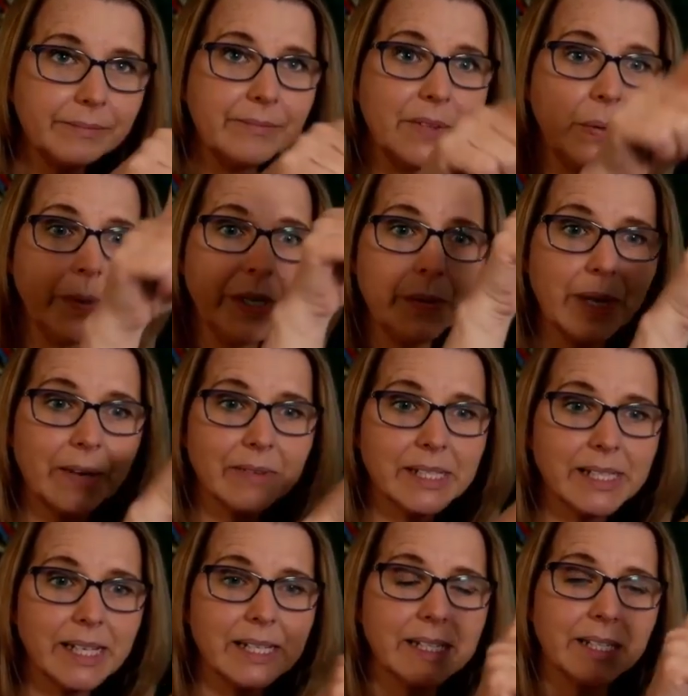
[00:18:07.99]
or you would have a
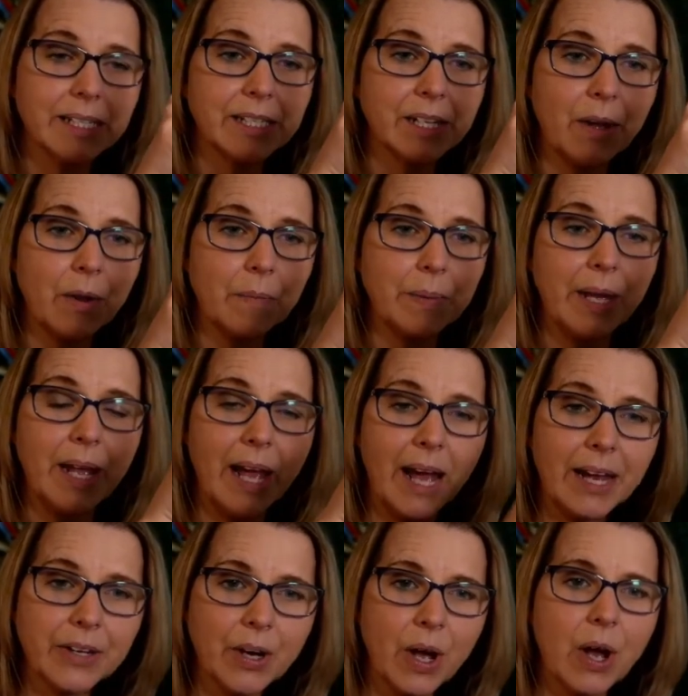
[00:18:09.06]
6 at the top, and
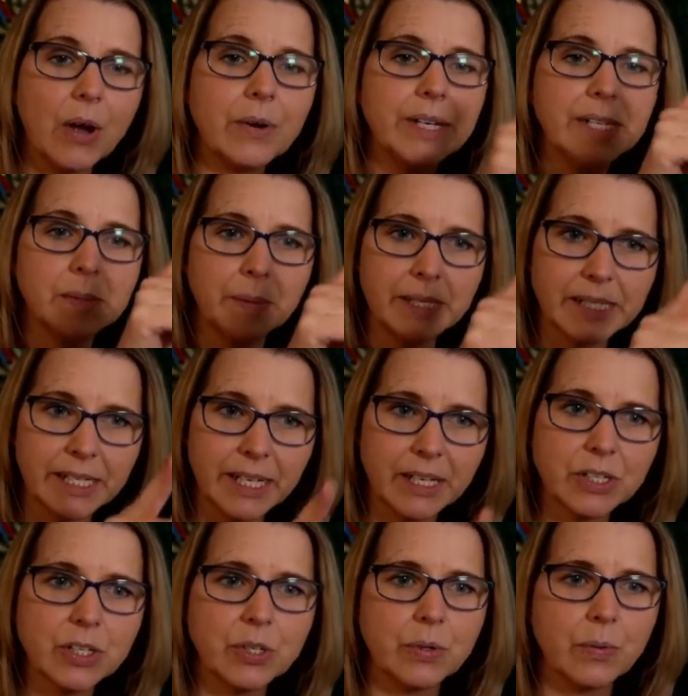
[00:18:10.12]
you're only splitting it
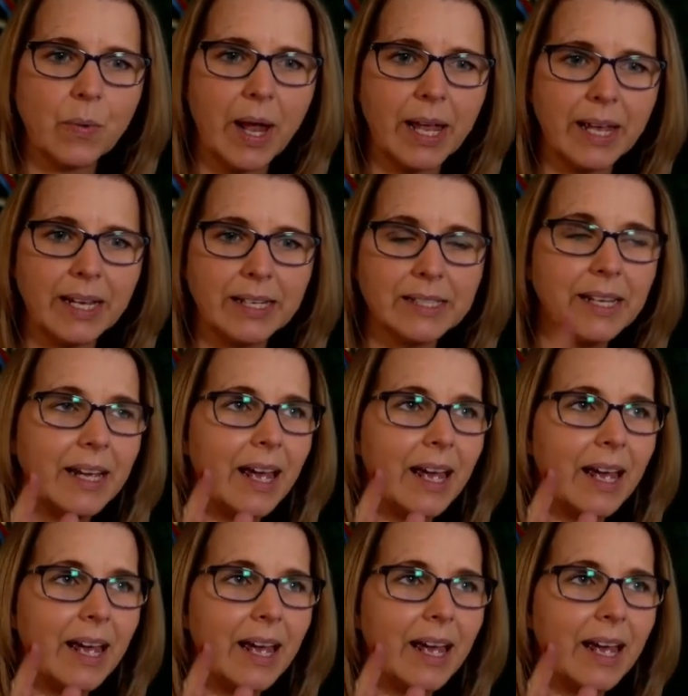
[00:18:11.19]
2 ways,